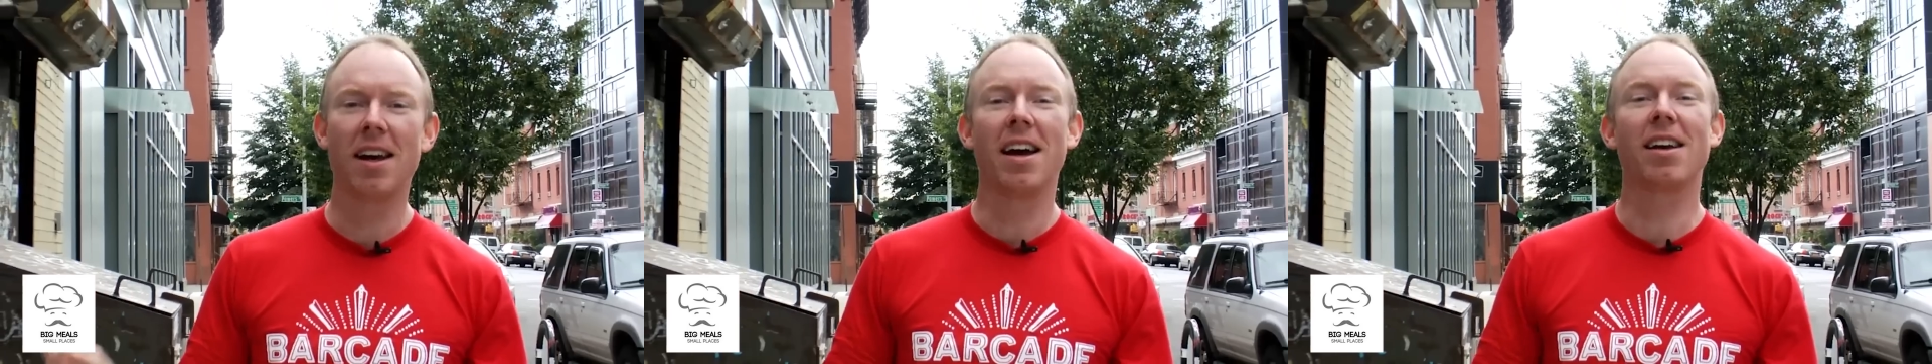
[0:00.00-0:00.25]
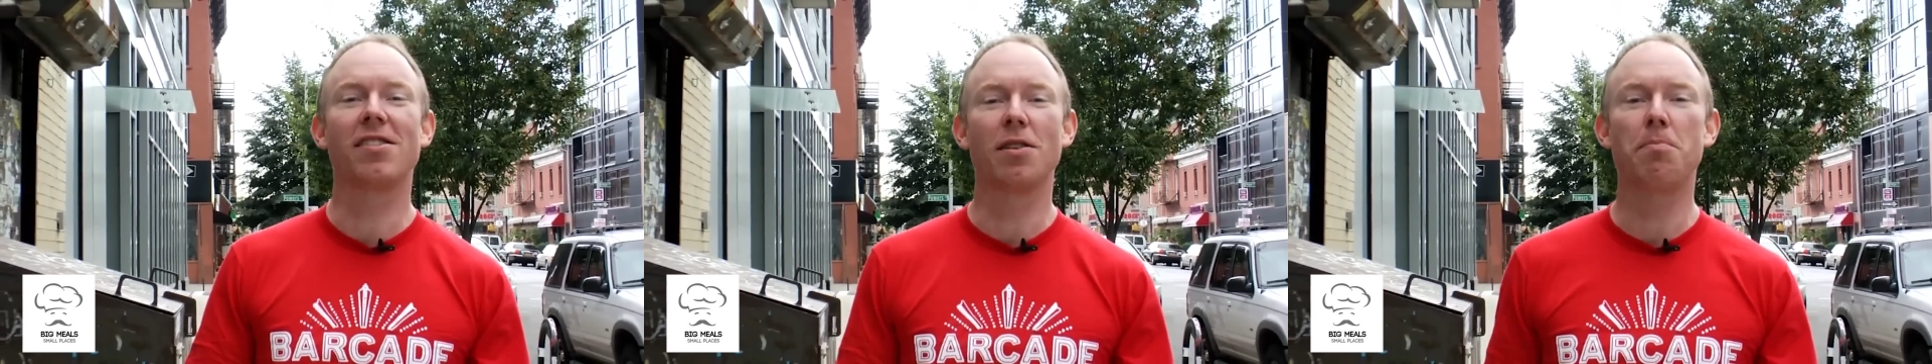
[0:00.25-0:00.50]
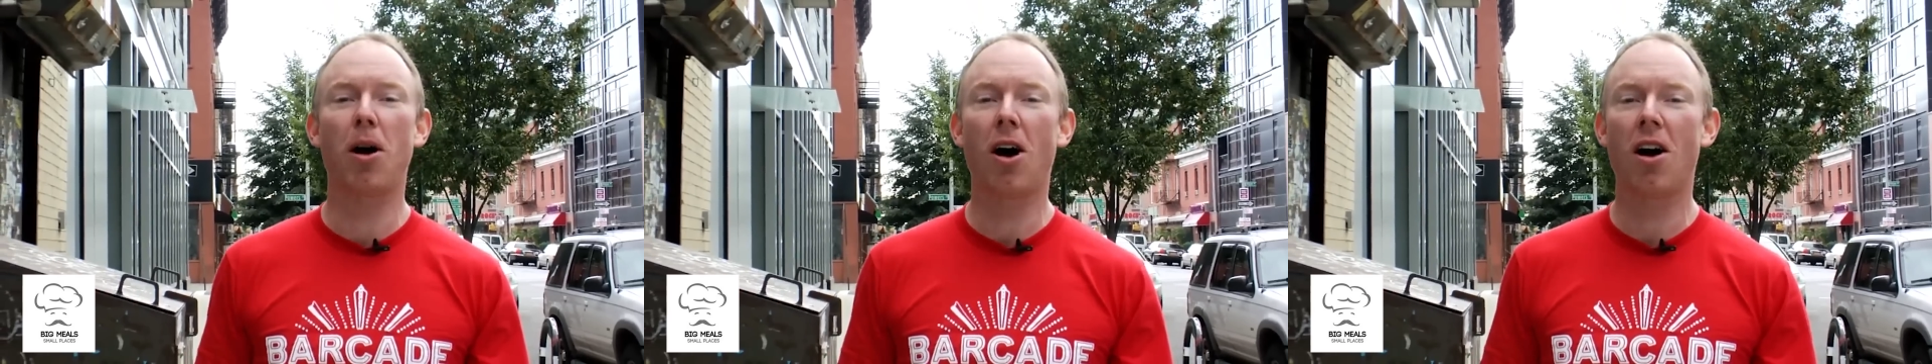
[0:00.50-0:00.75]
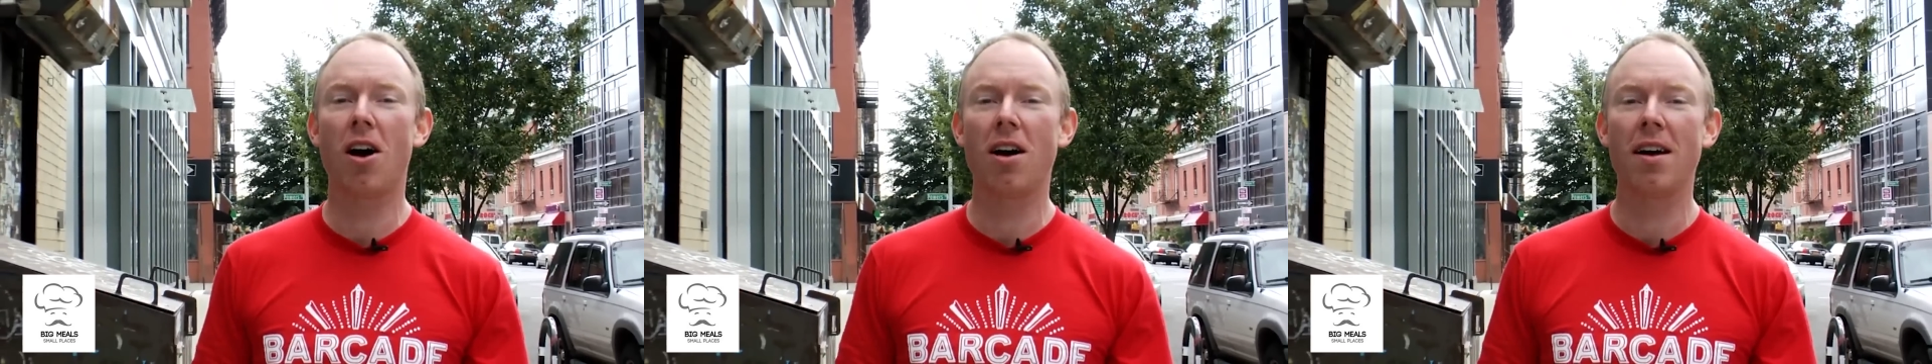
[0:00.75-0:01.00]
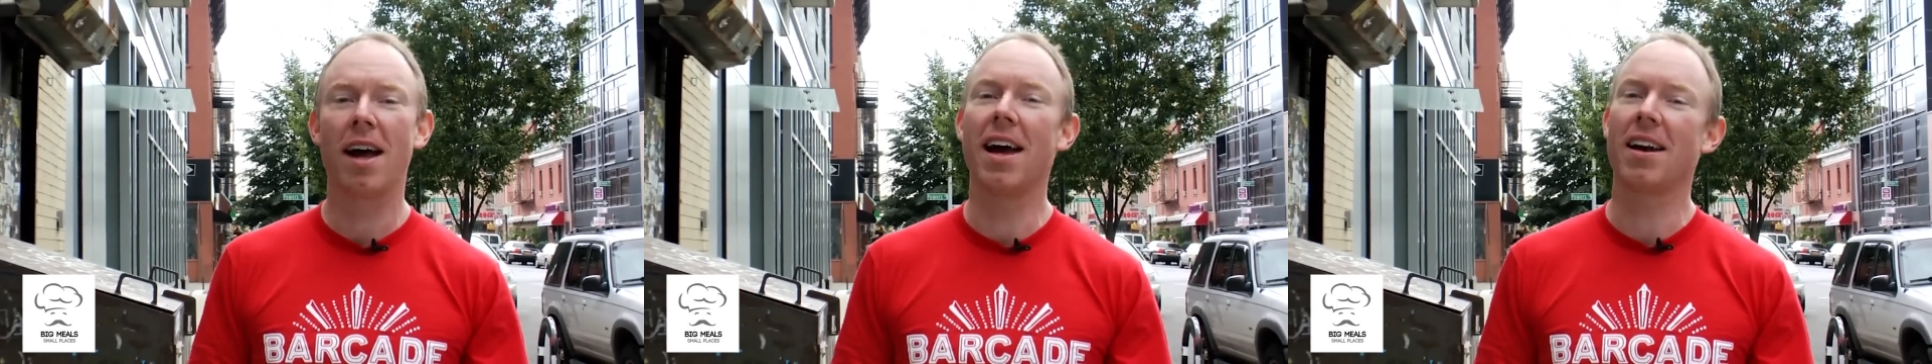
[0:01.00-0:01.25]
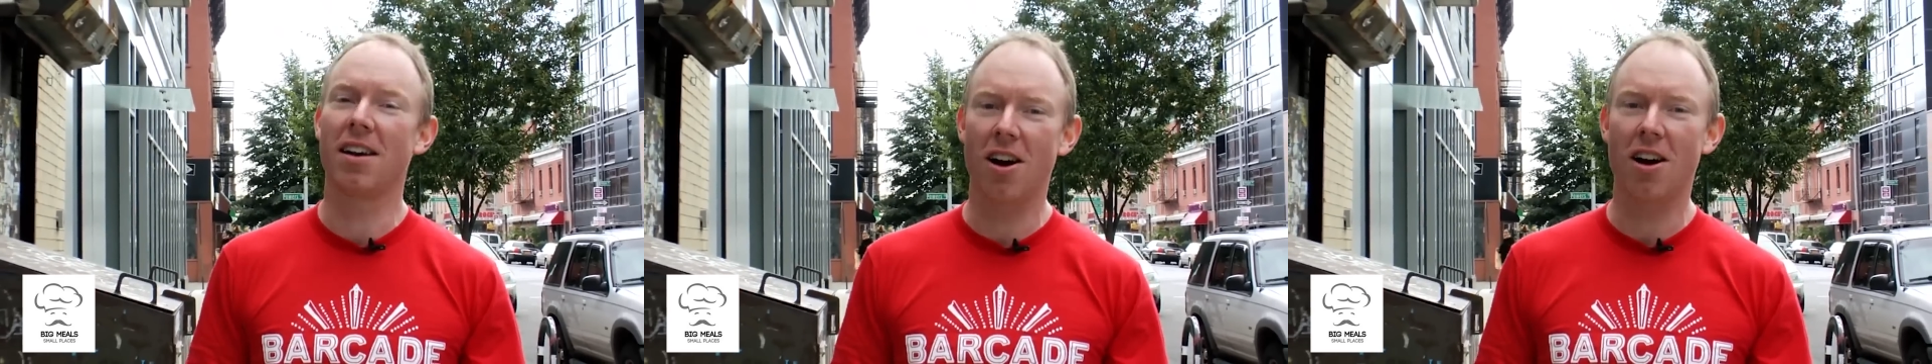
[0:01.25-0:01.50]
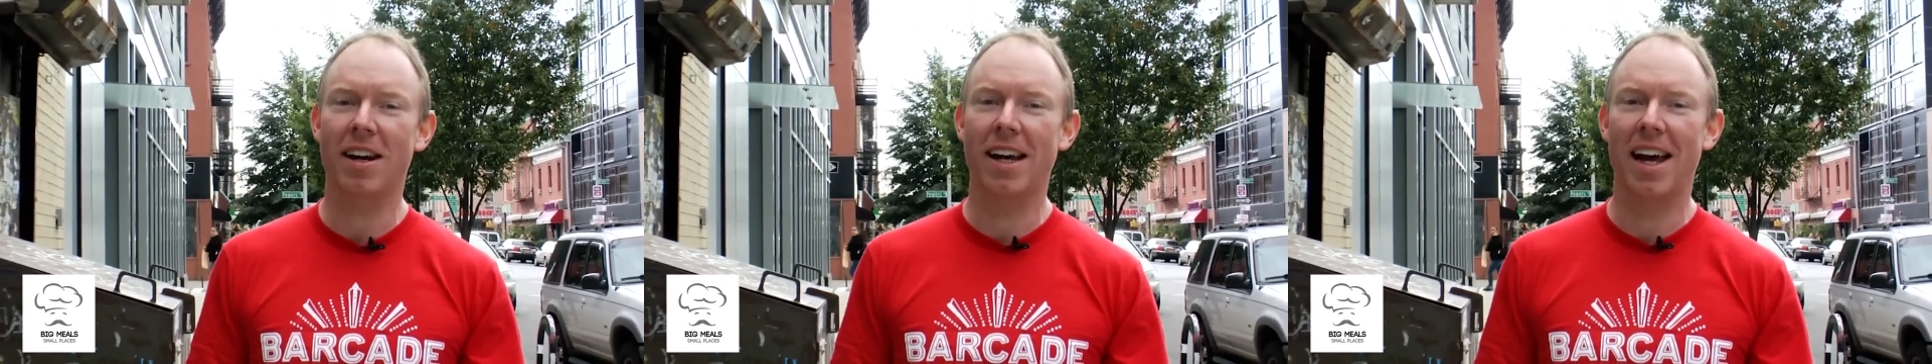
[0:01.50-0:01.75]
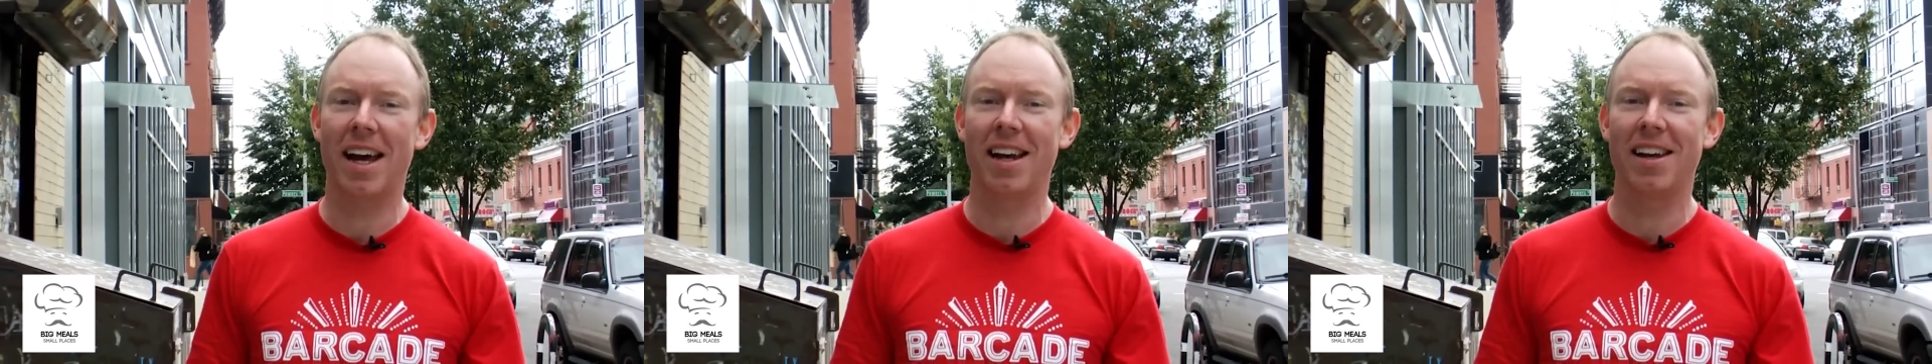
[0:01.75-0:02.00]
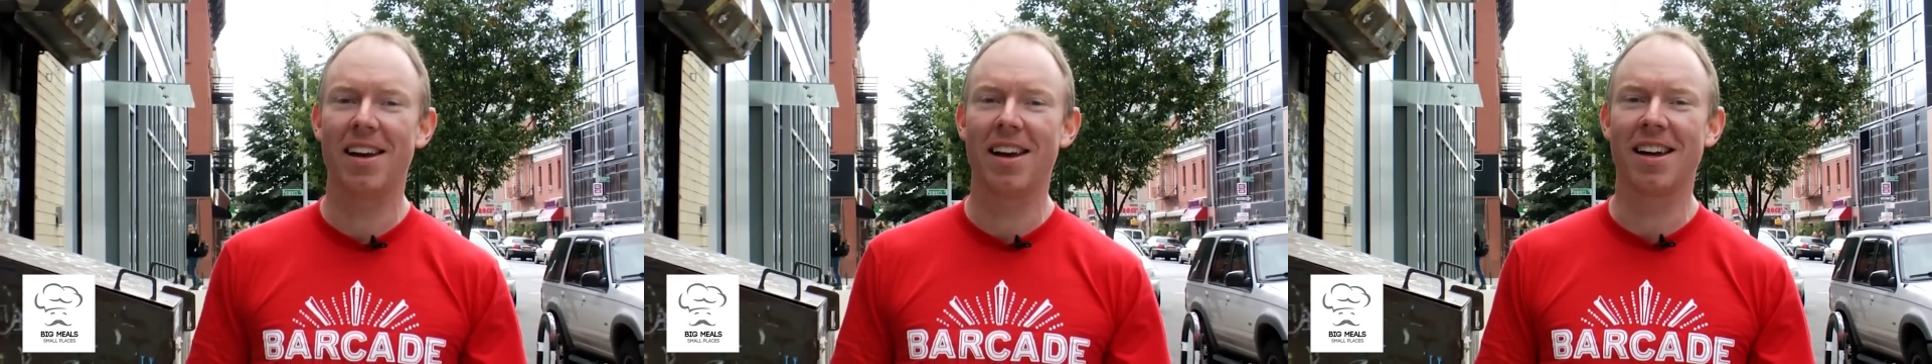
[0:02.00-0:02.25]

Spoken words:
It's a bar and an arcade,